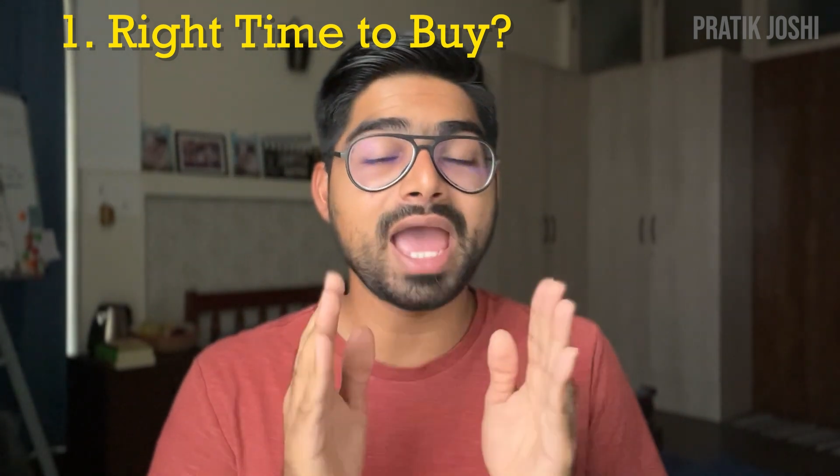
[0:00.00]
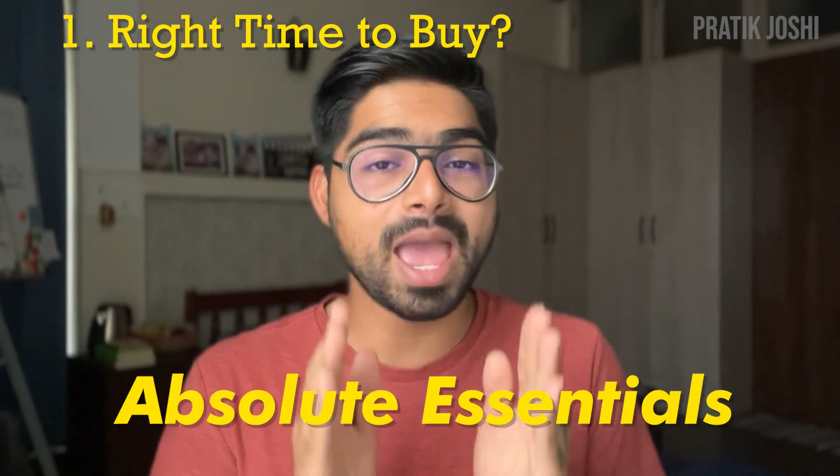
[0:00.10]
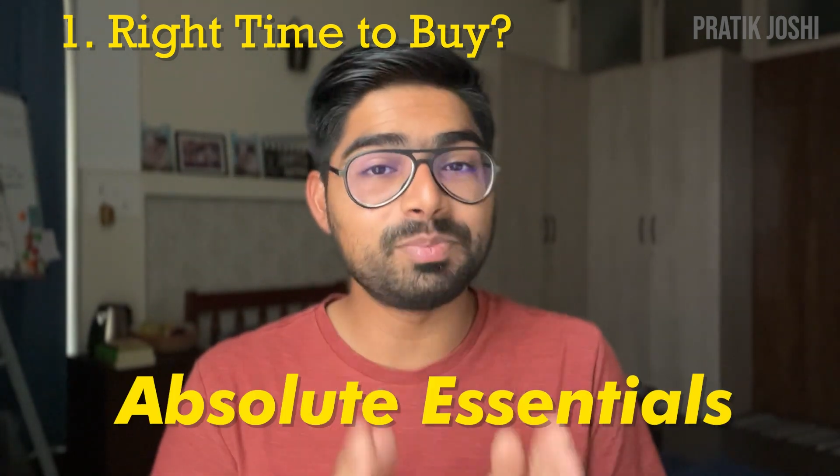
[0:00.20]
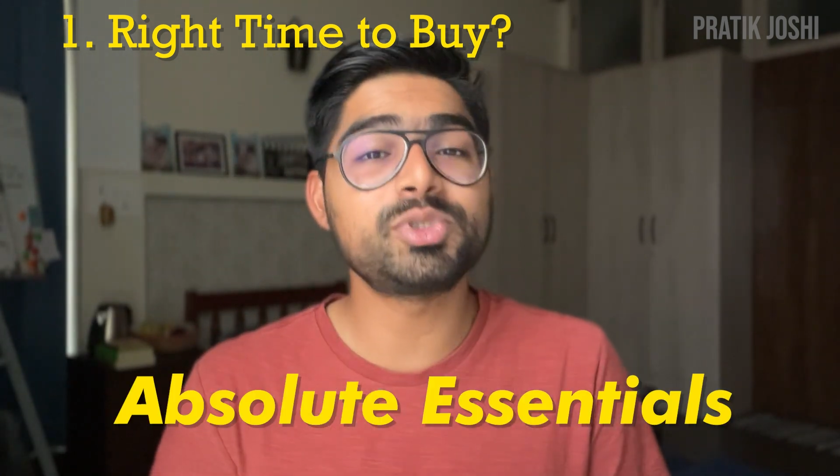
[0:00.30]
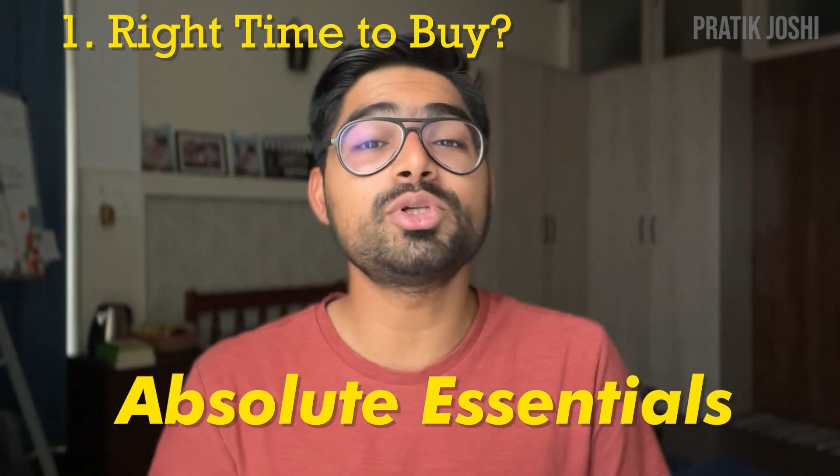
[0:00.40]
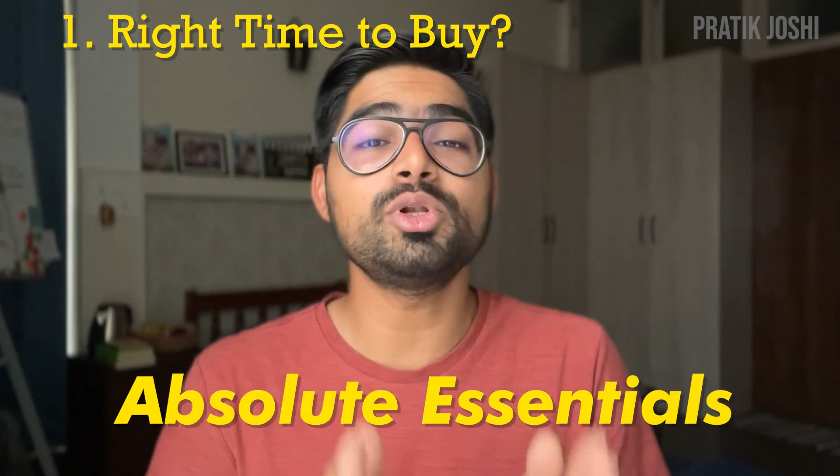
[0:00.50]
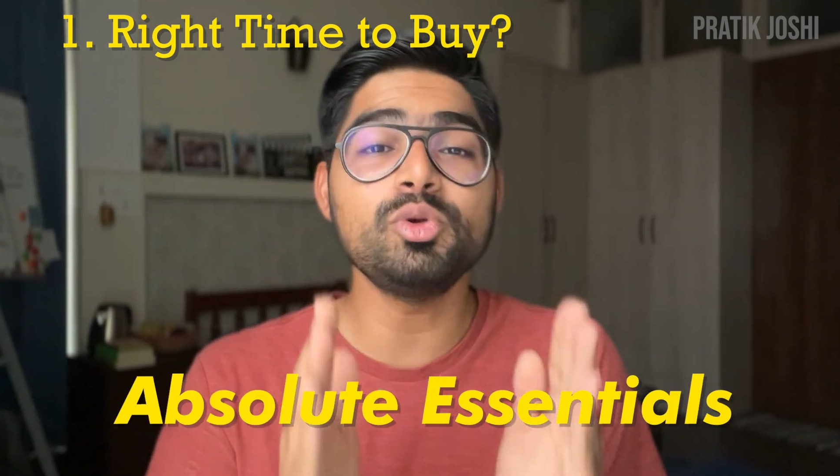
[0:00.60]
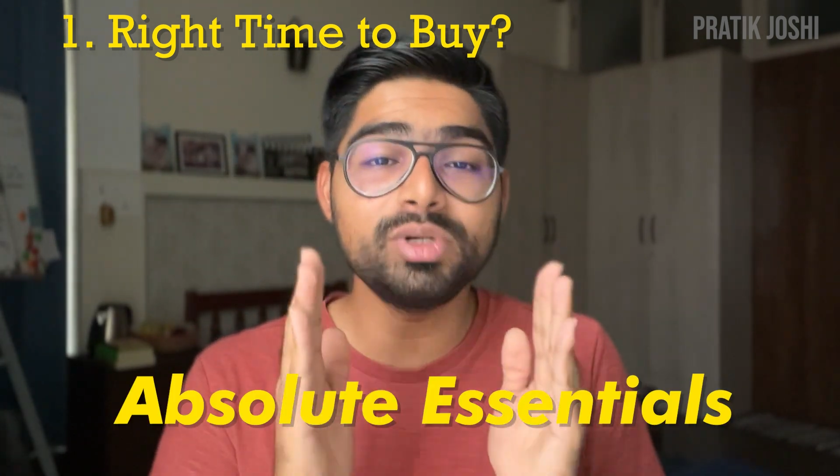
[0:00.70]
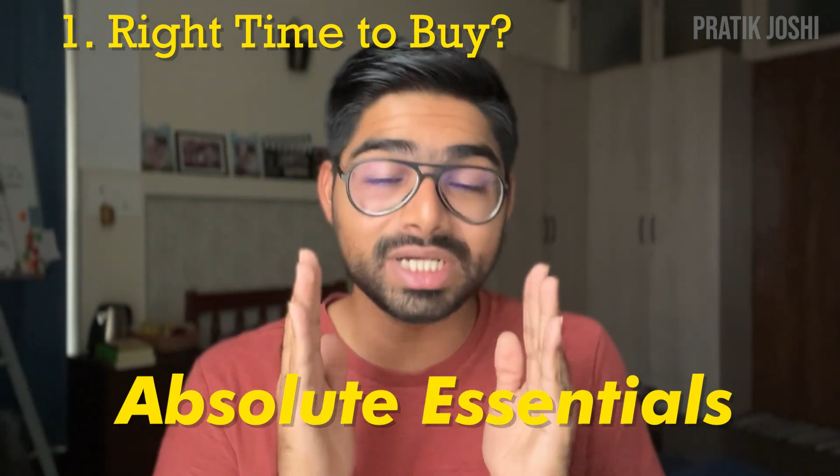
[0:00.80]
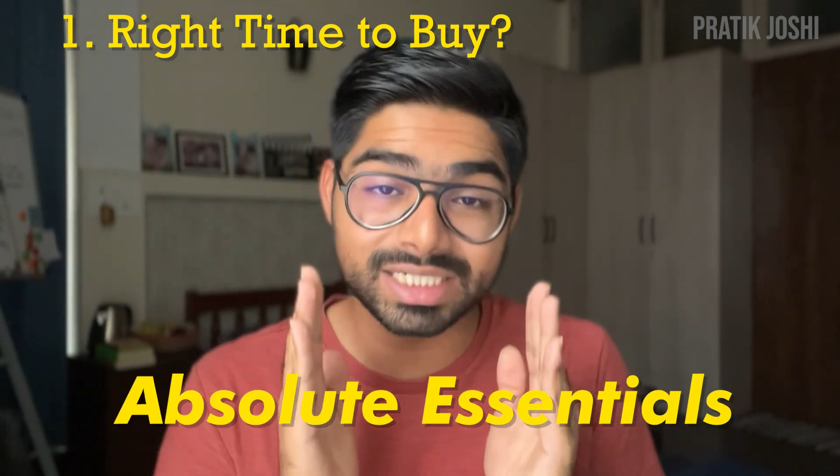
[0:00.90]

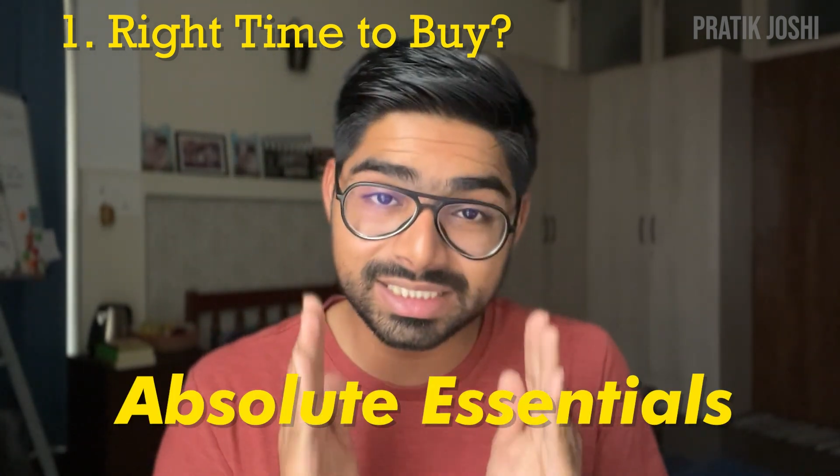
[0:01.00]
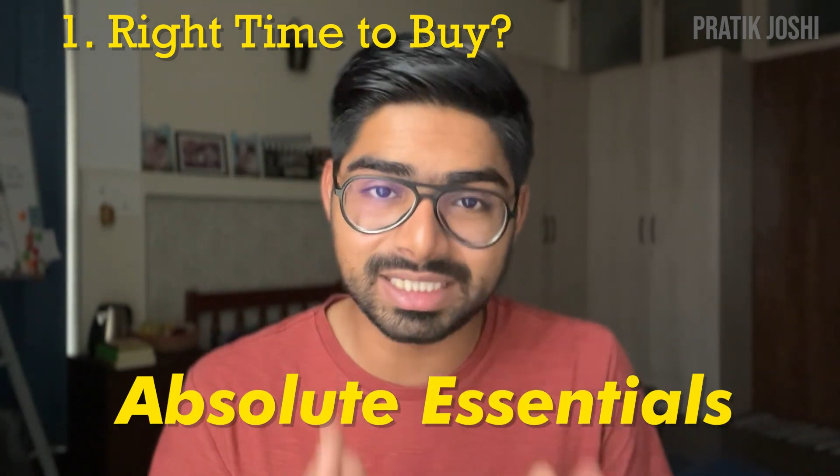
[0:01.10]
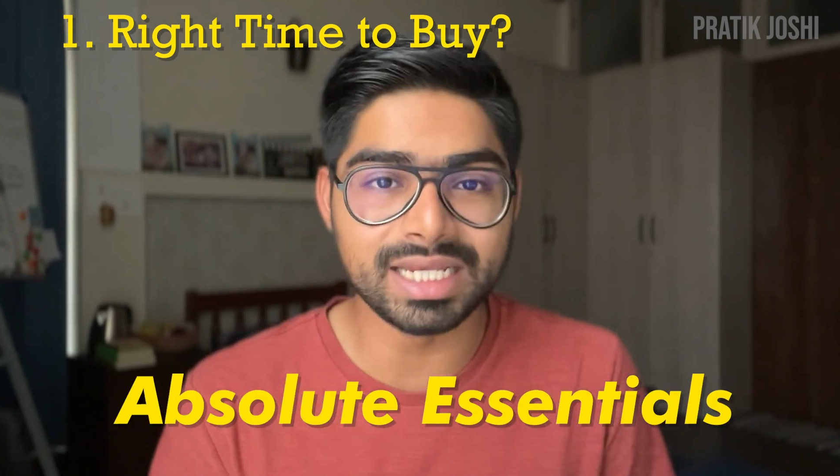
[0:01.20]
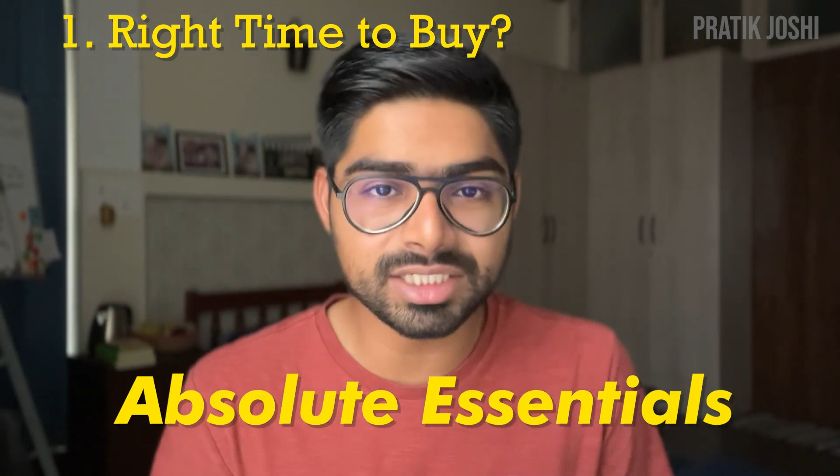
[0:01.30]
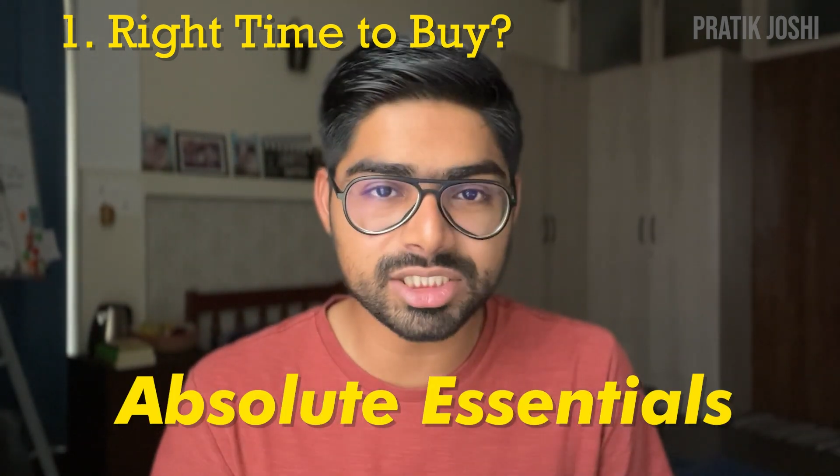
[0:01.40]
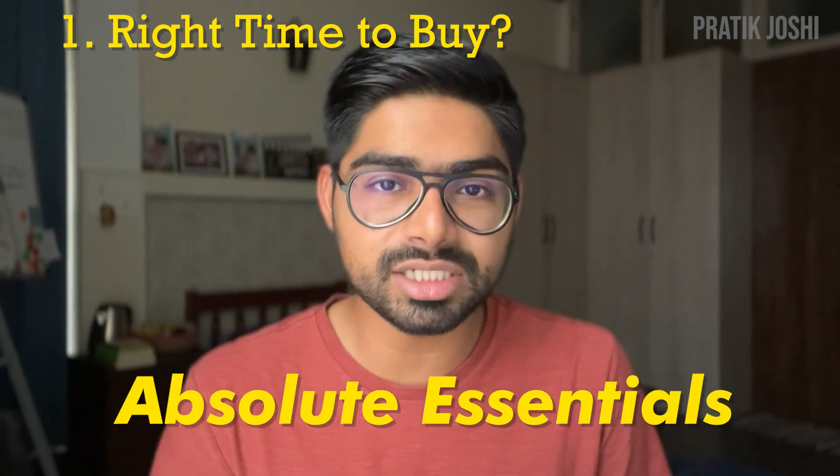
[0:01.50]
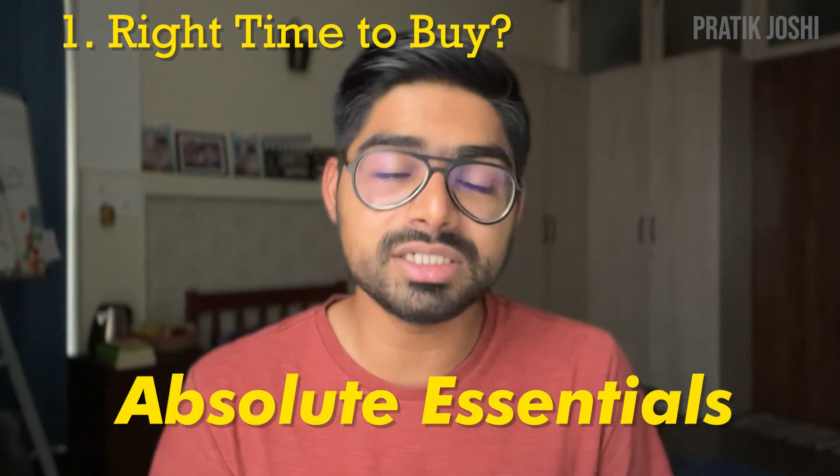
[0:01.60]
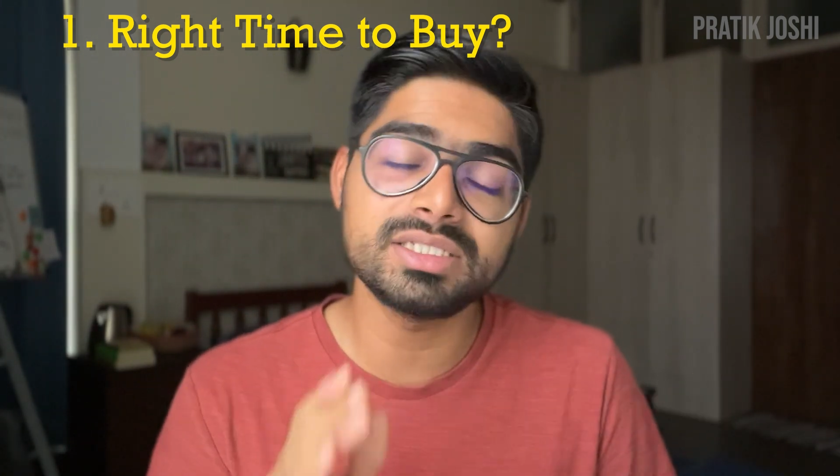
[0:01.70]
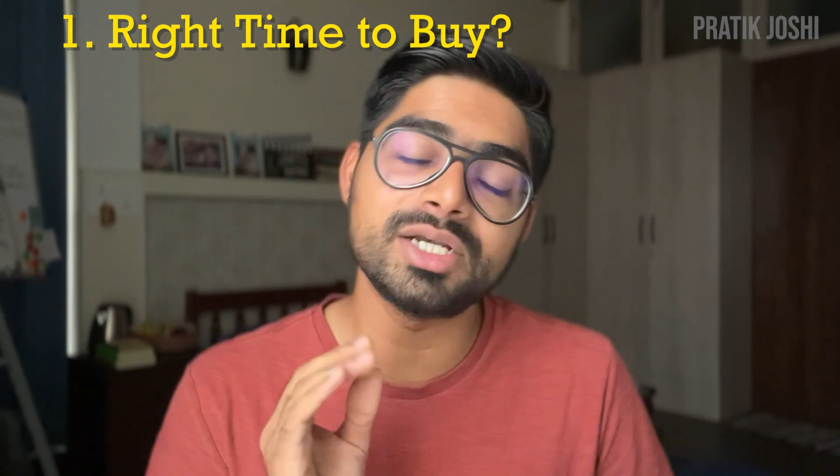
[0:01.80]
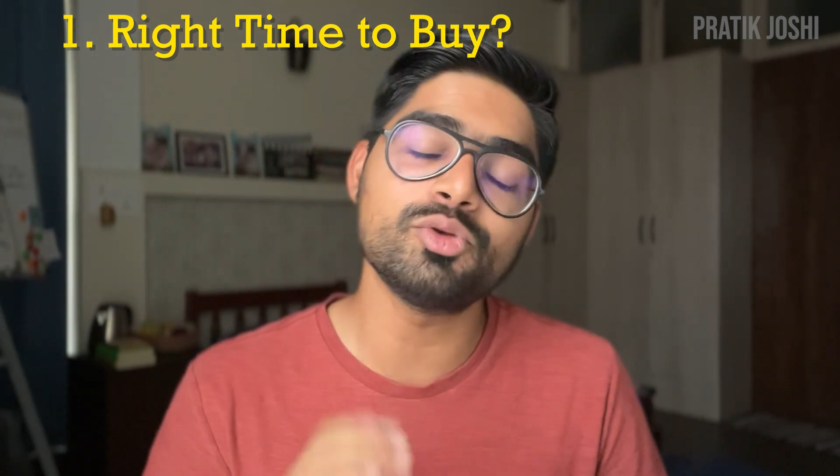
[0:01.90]
absolute
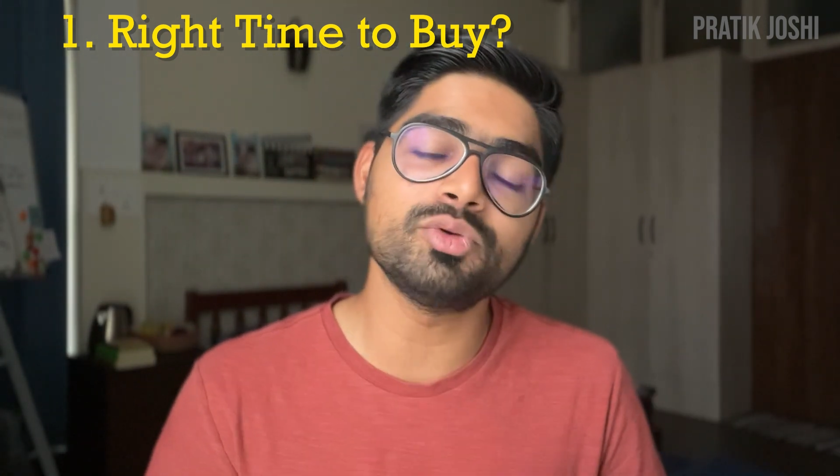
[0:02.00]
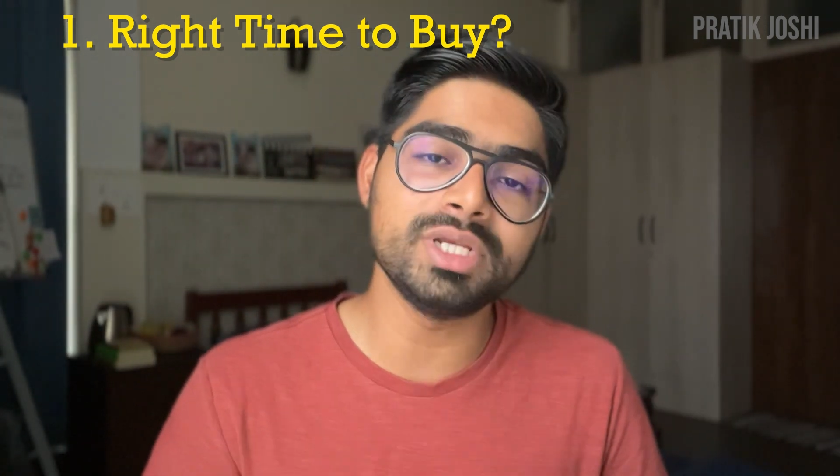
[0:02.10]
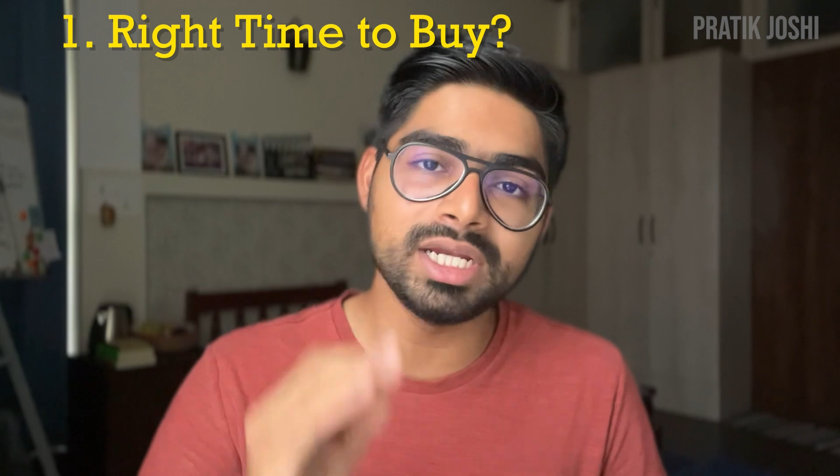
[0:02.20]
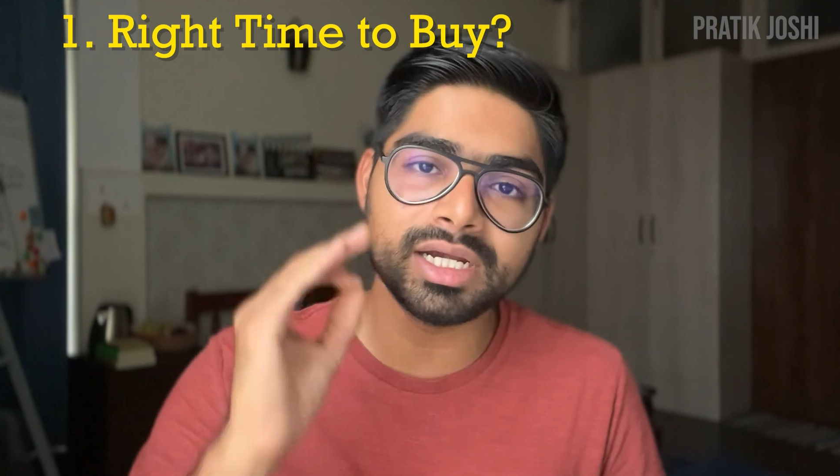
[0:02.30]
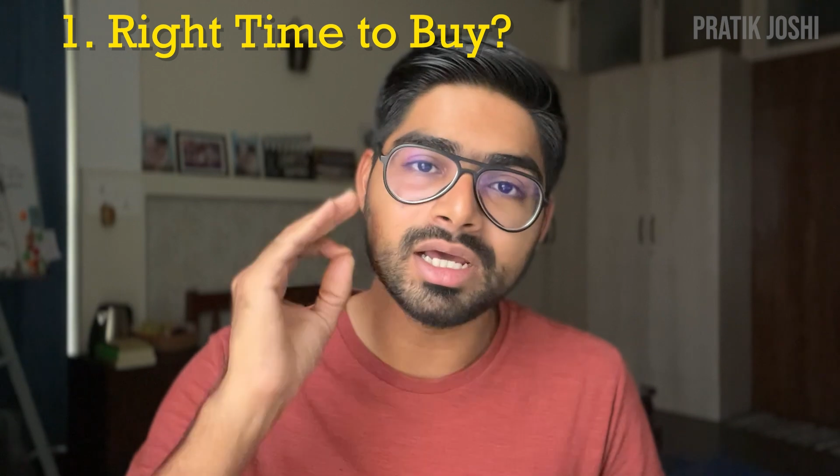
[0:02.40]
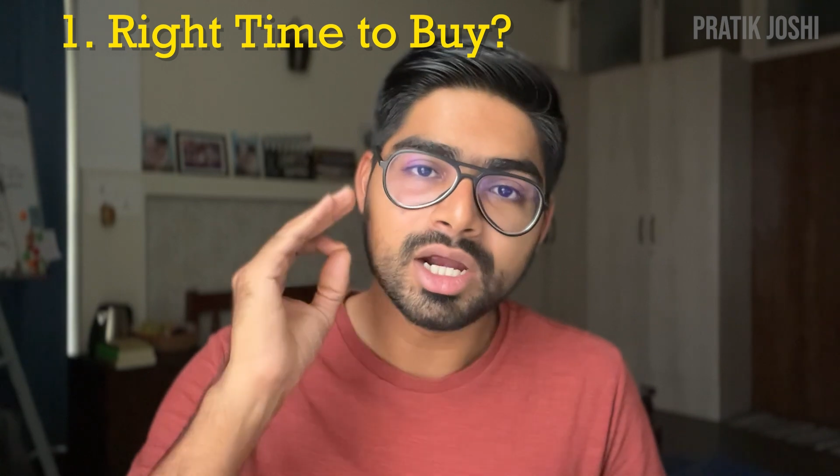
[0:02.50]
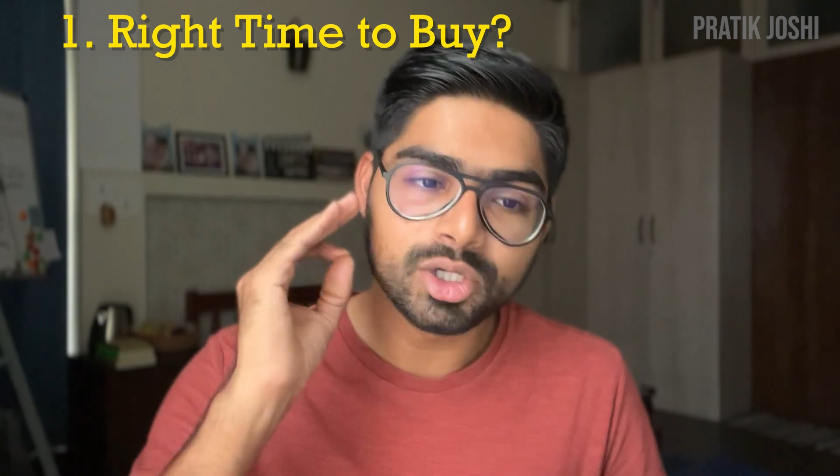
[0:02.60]
essentials that you need